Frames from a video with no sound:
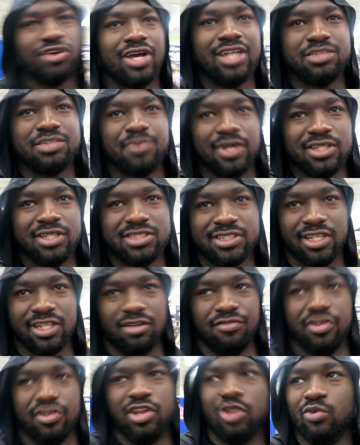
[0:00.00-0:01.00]
you guys probably seen
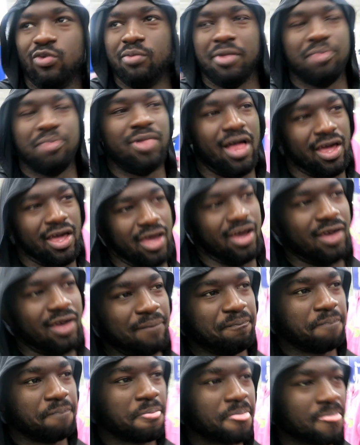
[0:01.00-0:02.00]
a video with my black hat.
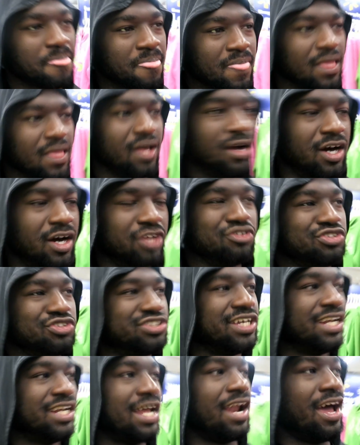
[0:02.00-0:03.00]

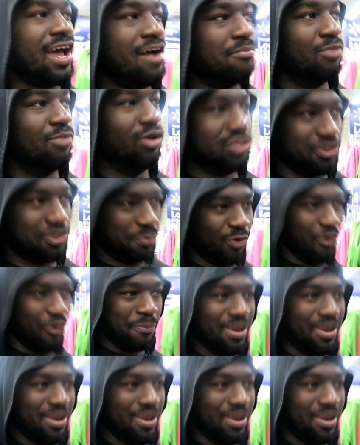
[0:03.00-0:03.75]
Understand that I have multiple